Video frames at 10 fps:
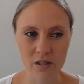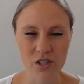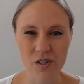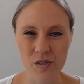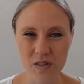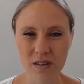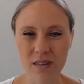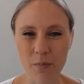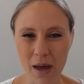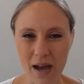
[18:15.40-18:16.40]
just
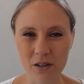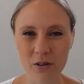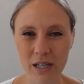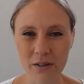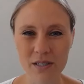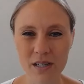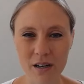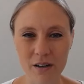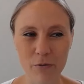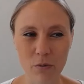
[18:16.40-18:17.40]
the background
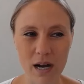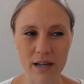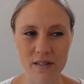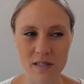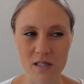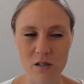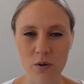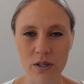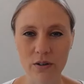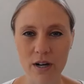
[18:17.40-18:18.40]
of why this is
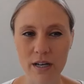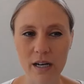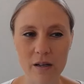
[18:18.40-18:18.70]
going on.